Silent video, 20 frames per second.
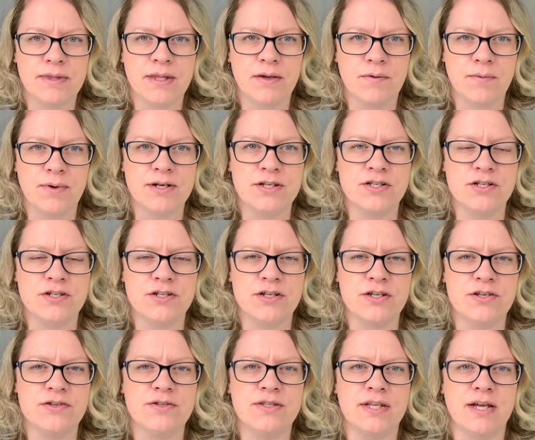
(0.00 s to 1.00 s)
they wanted you to
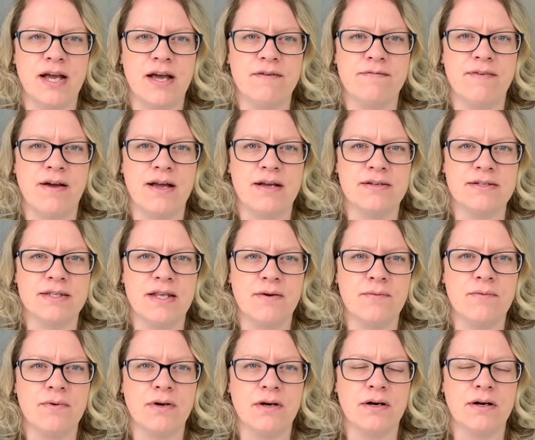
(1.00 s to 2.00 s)
use the cut files
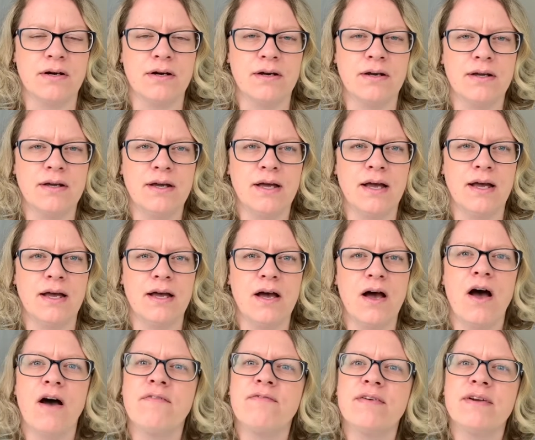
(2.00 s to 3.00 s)
that were
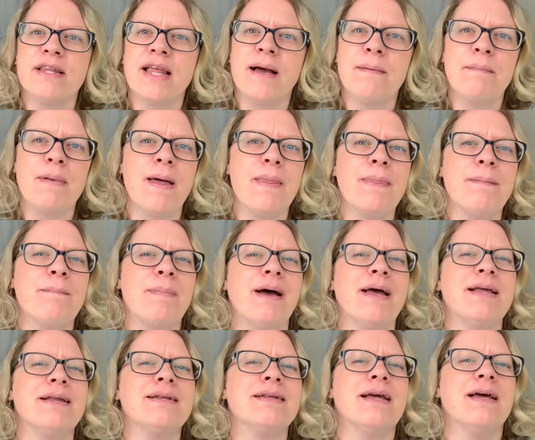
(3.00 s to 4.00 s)
offered that month,
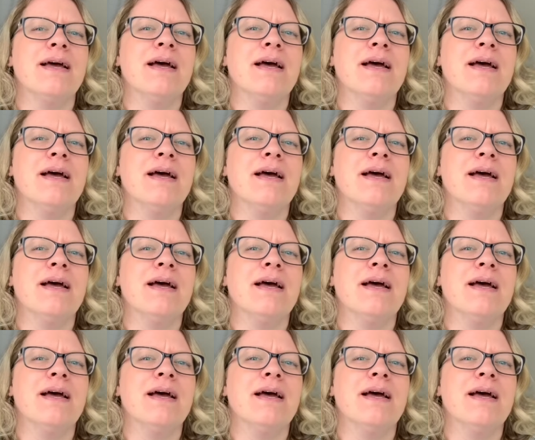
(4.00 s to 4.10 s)
but